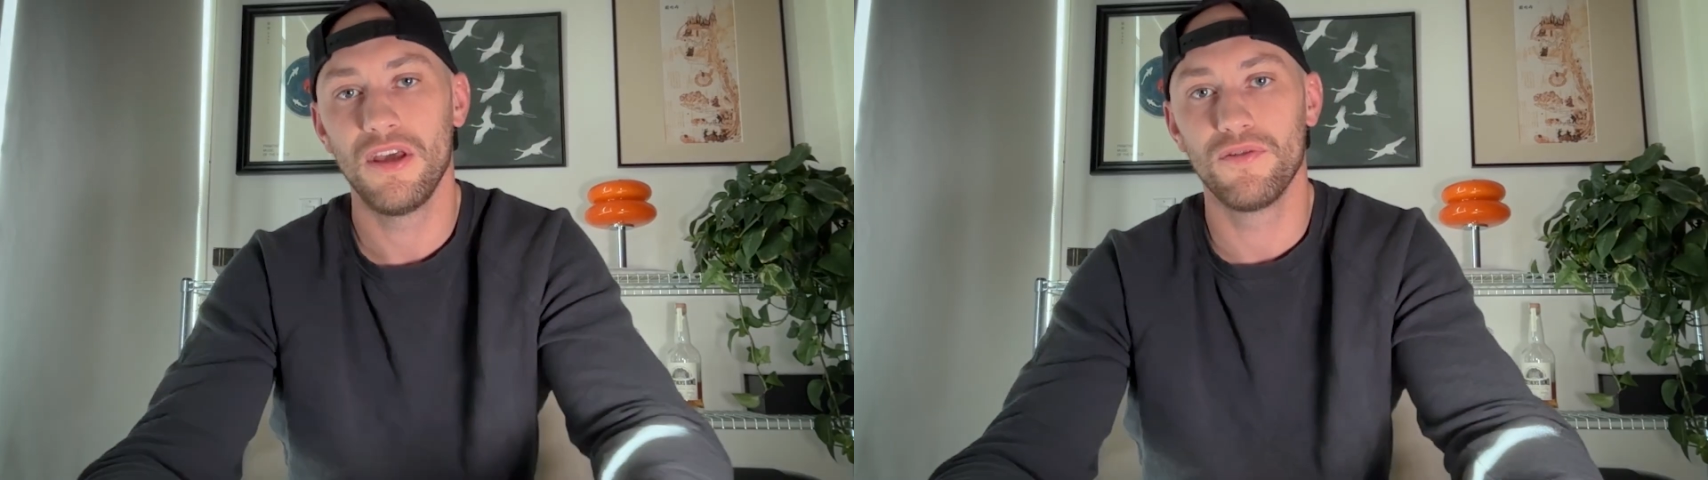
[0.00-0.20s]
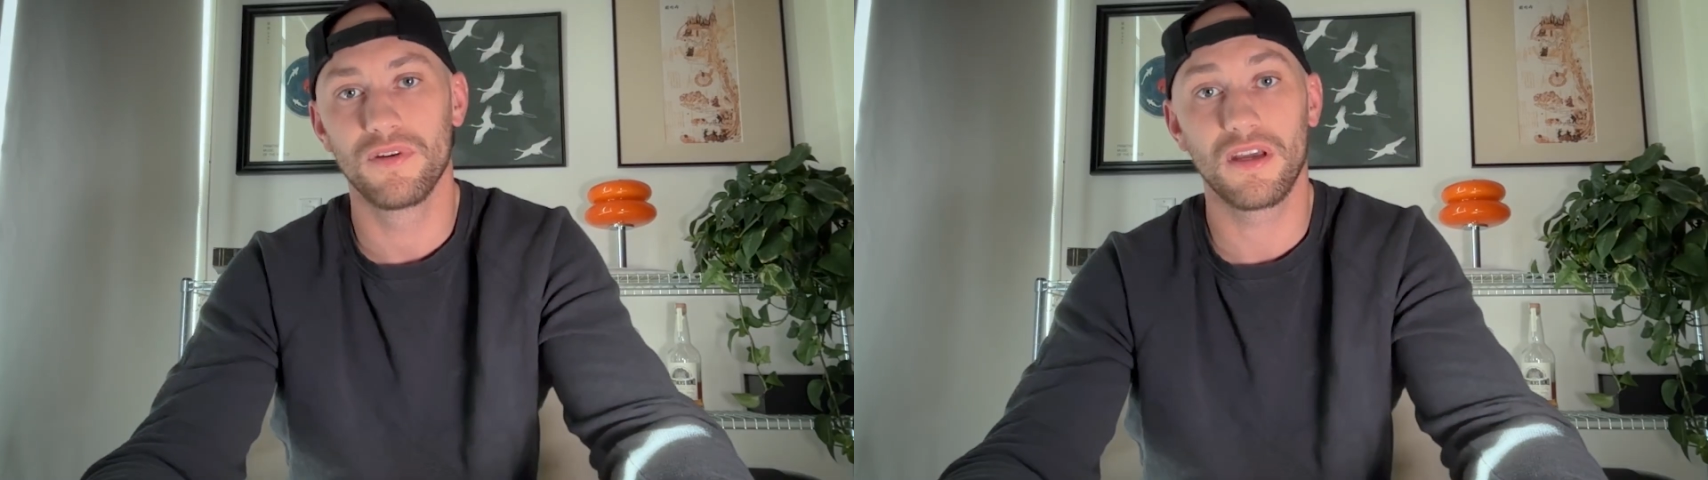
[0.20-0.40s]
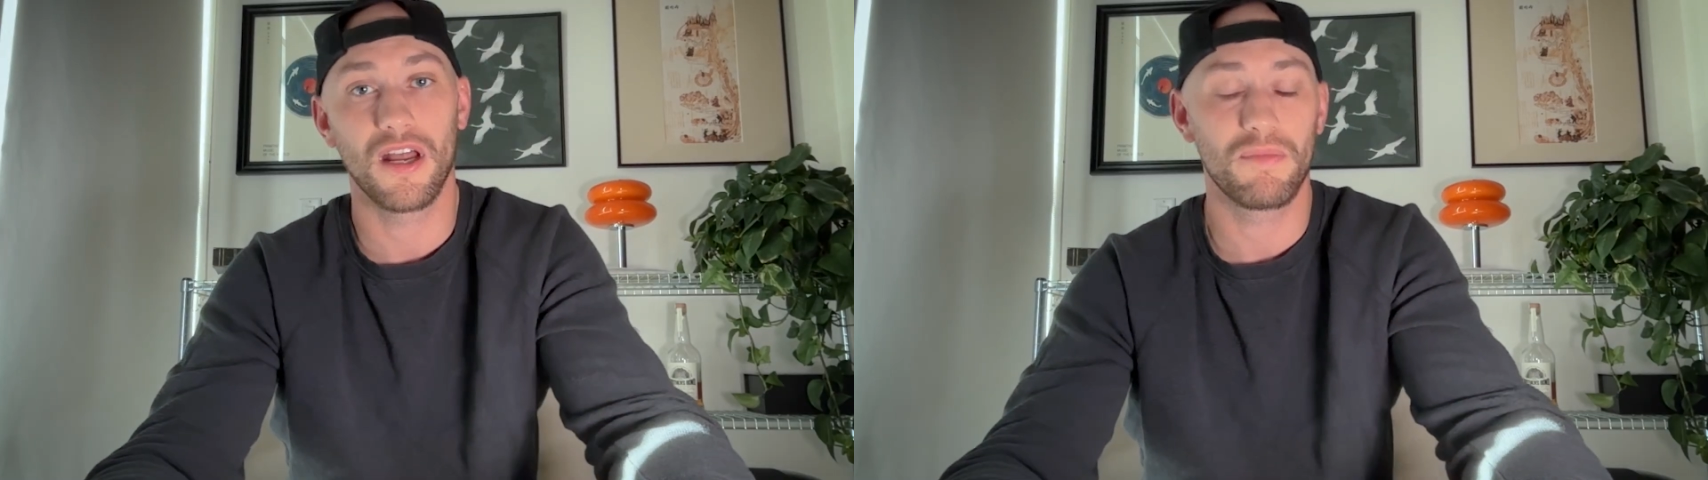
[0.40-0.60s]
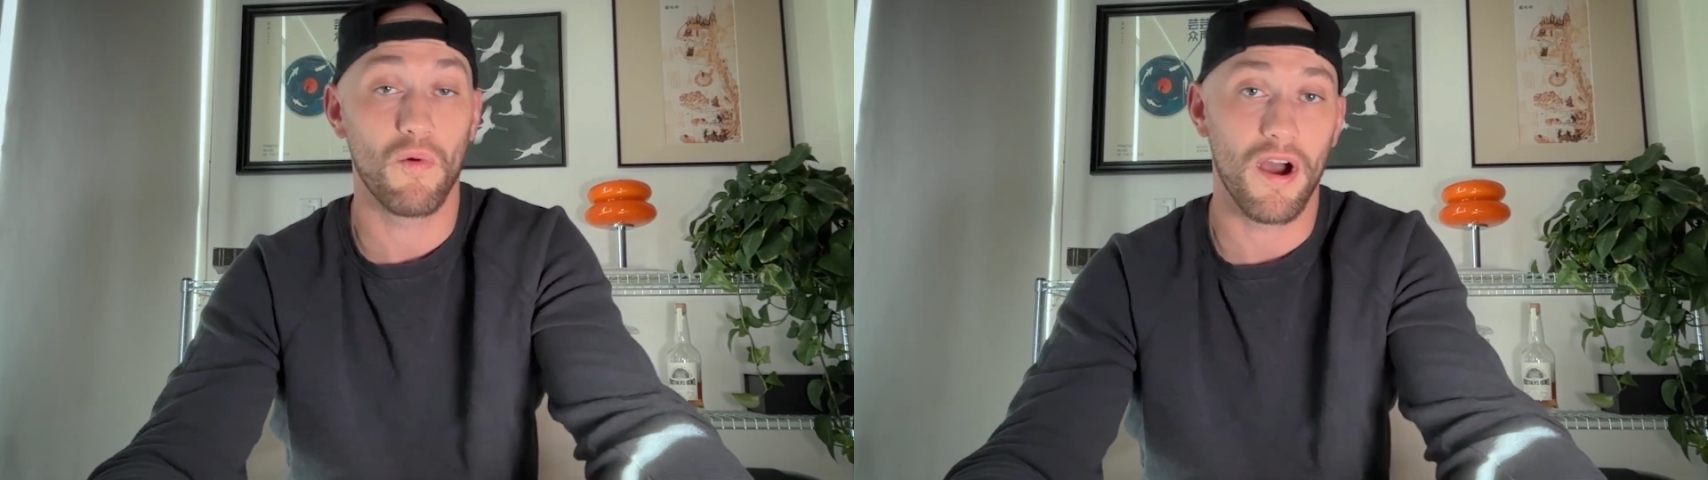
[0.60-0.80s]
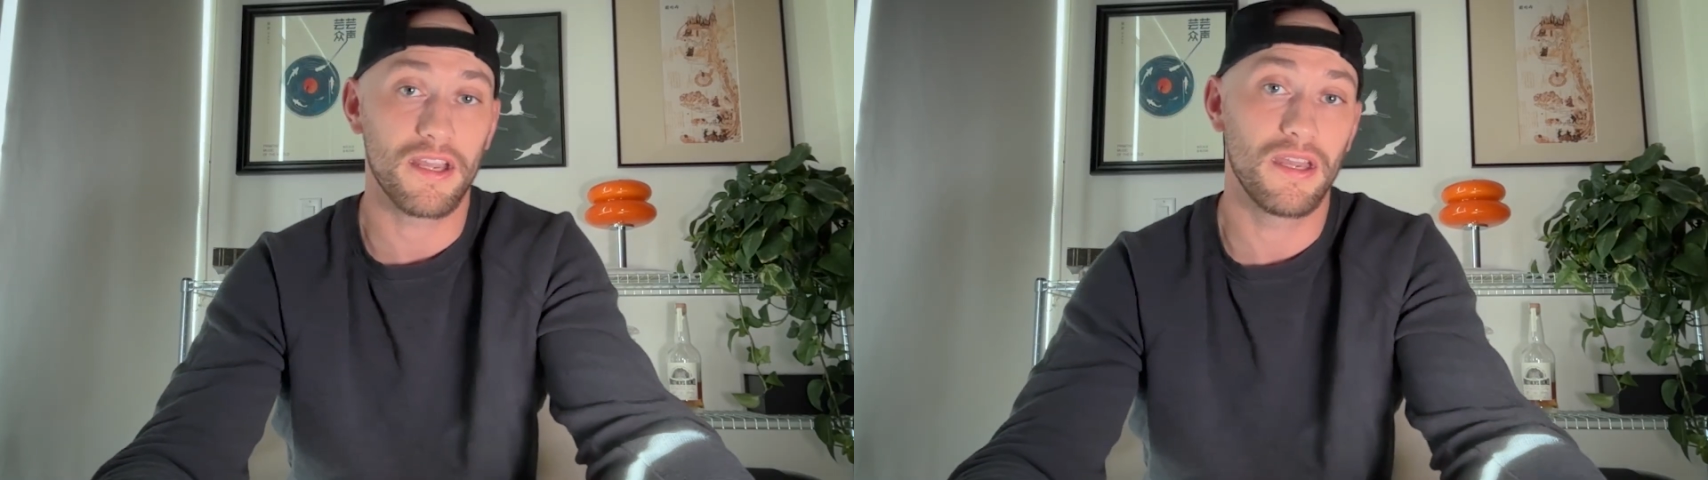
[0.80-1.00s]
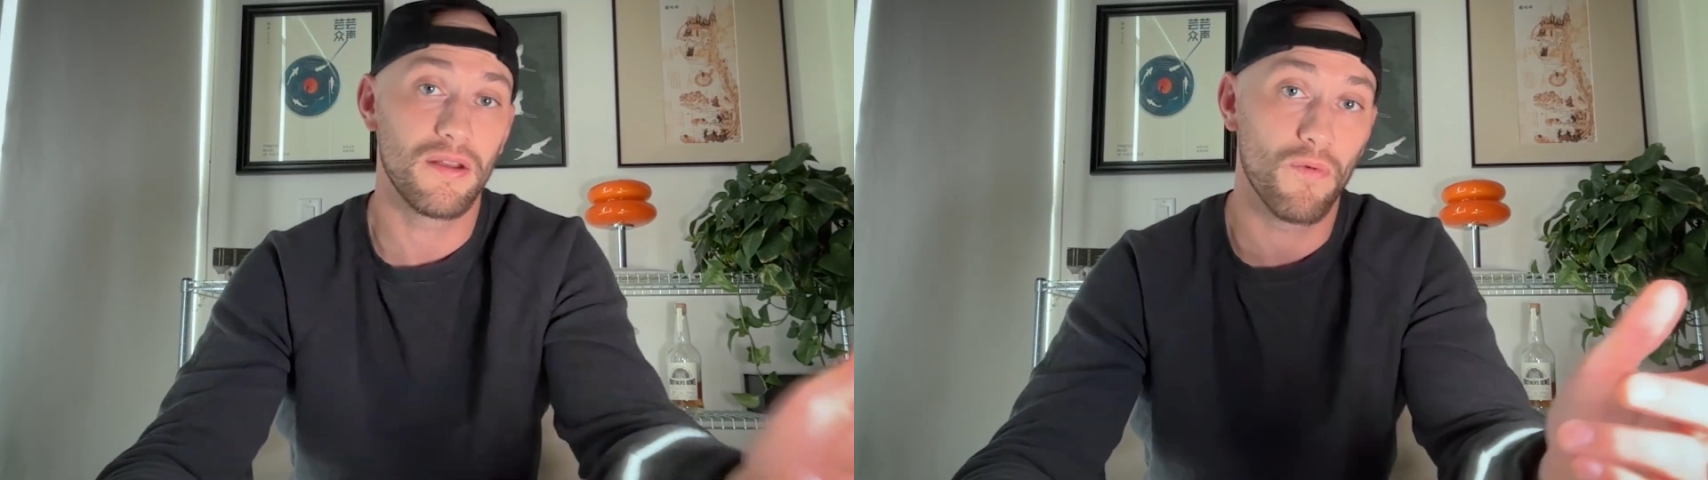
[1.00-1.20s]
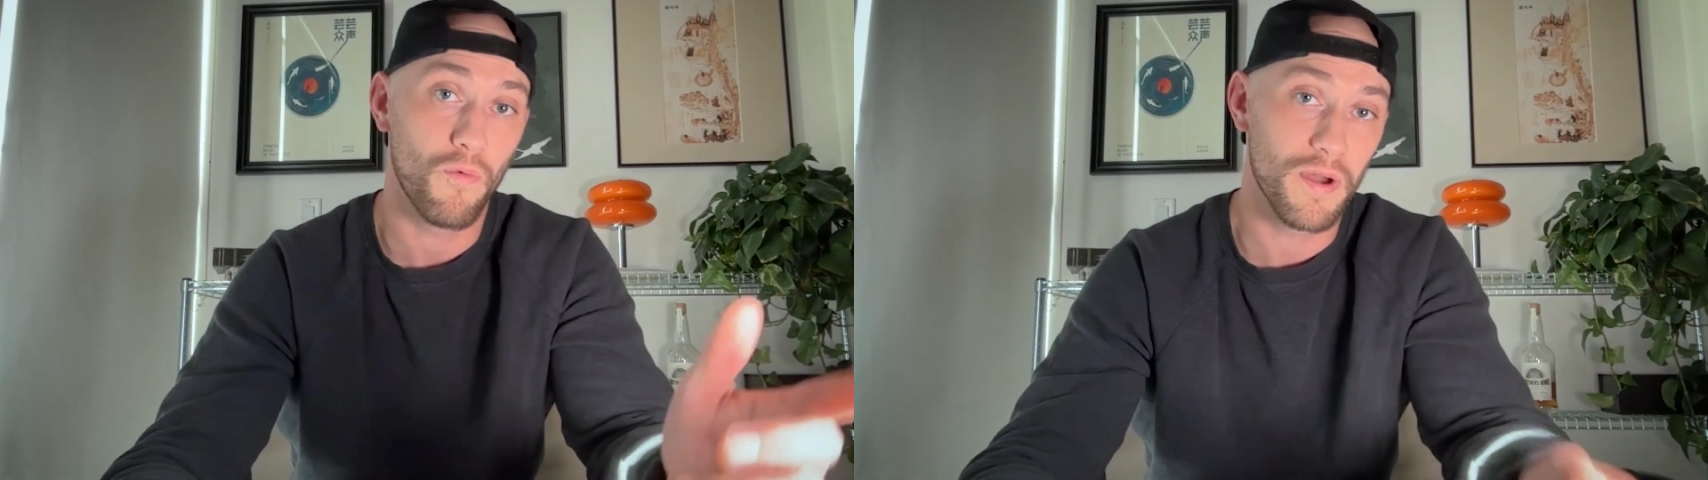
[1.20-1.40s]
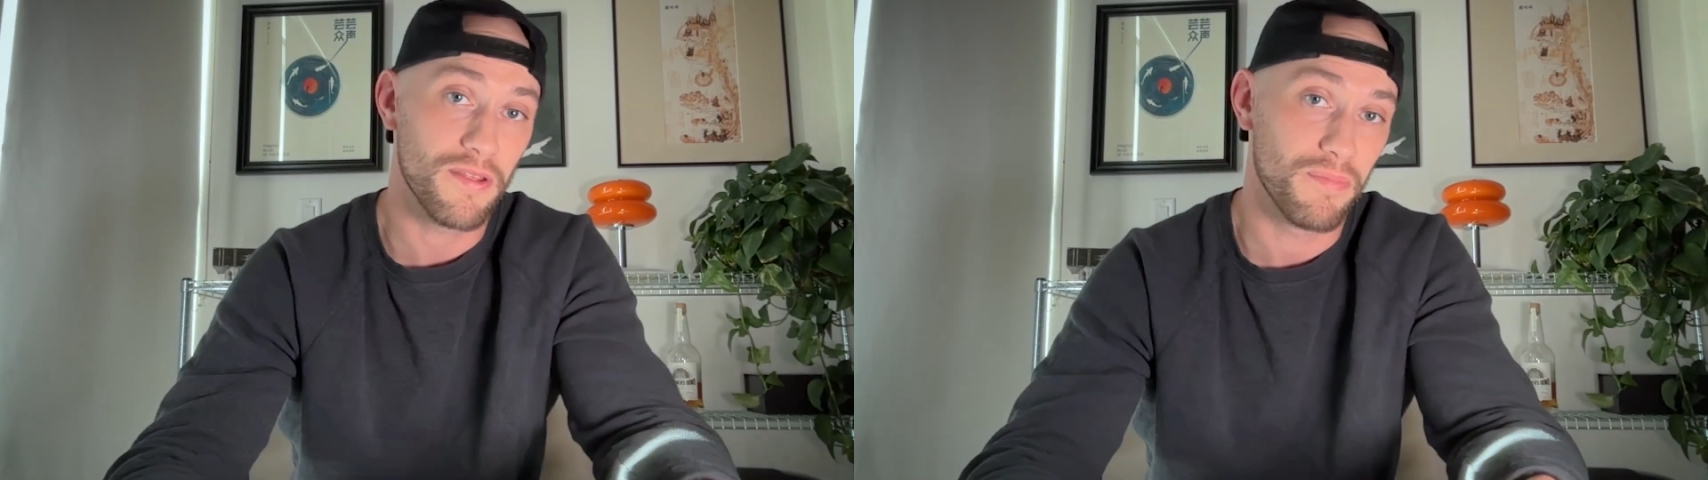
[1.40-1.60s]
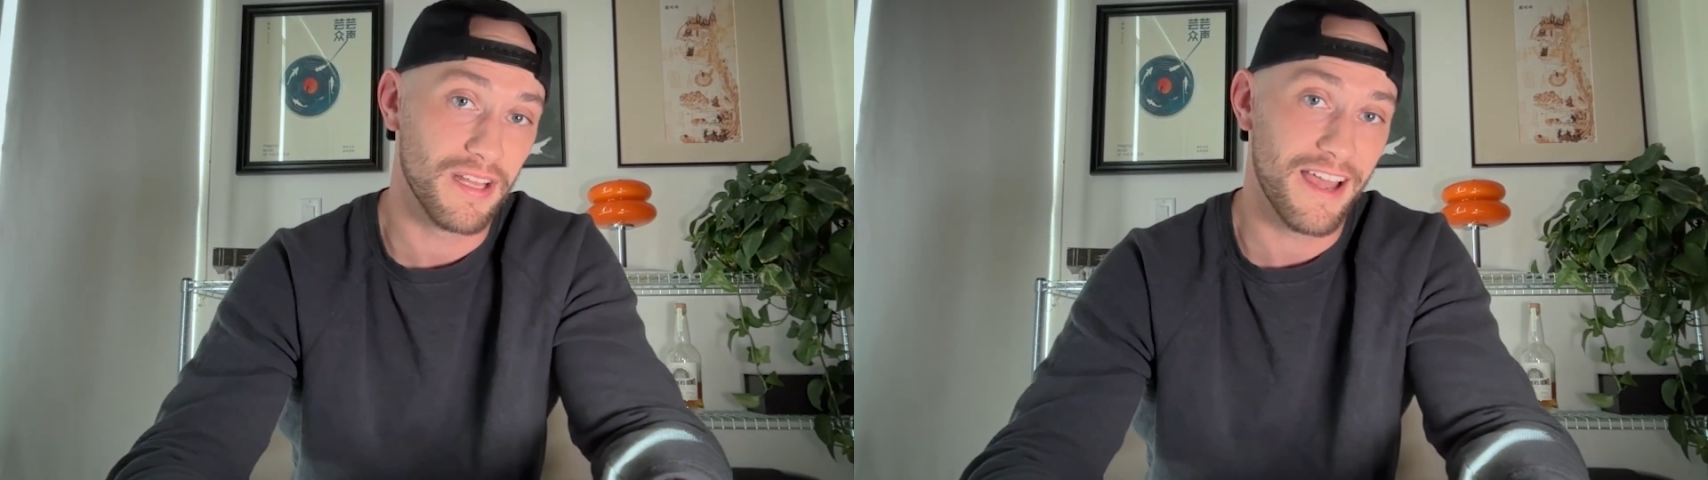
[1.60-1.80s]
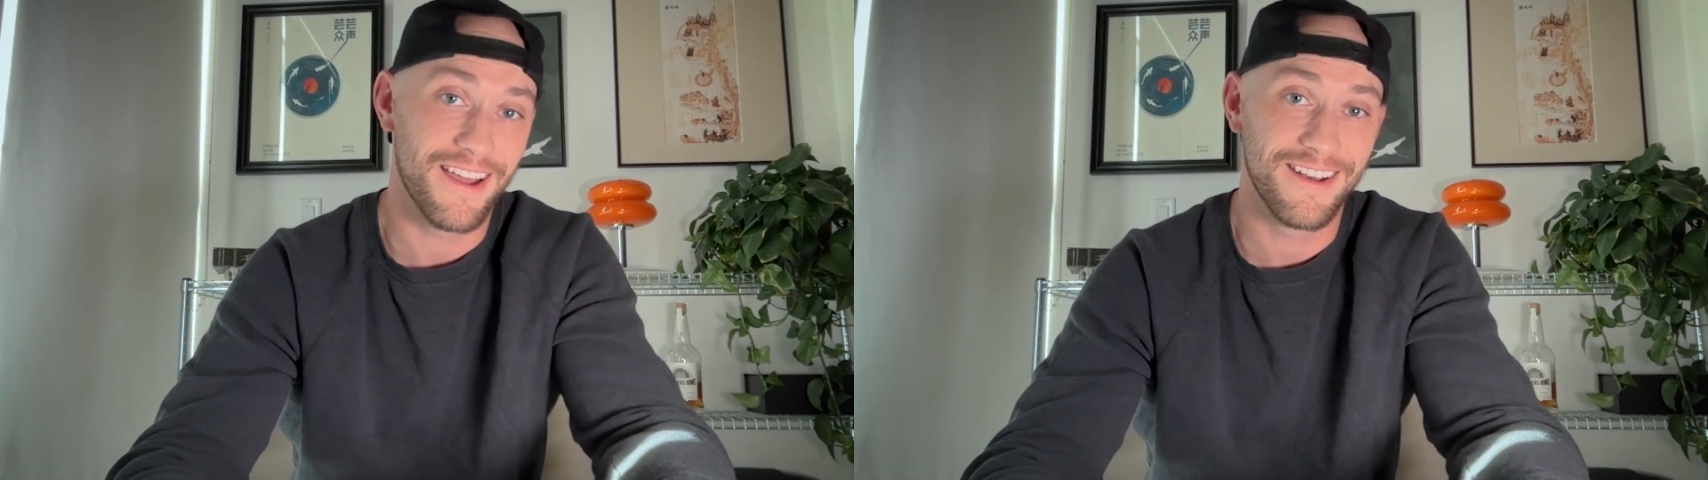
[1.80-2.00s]
you really got to be walking in with a
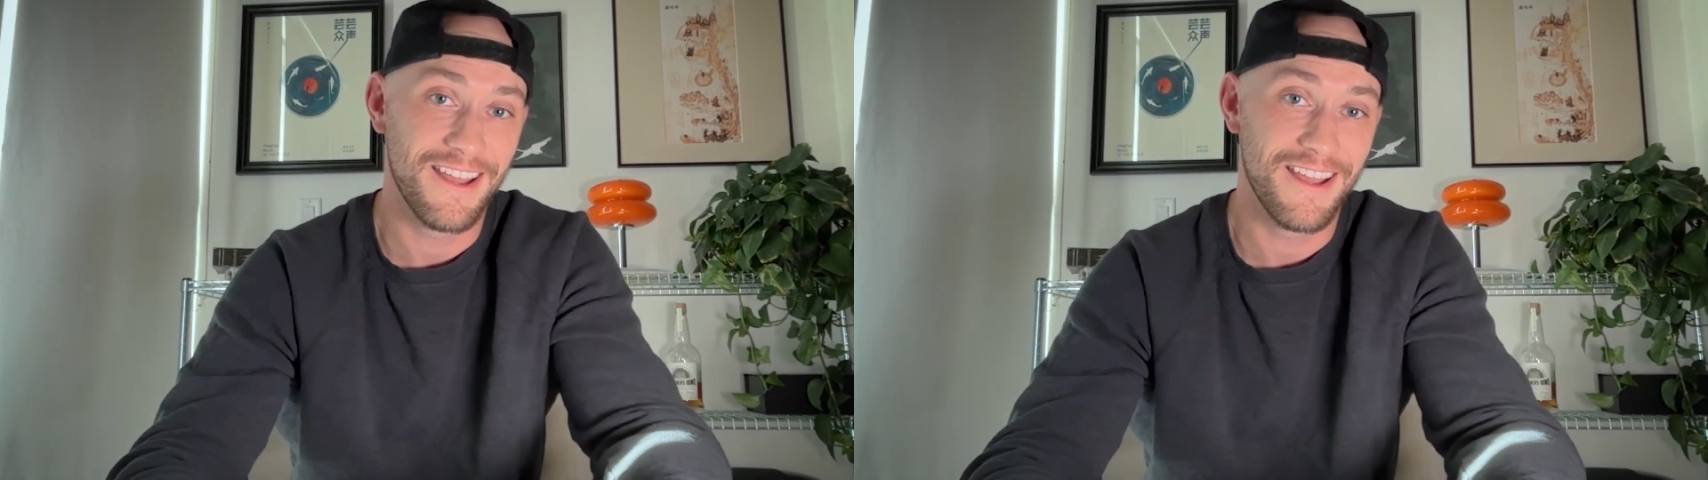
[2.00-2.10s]
plan.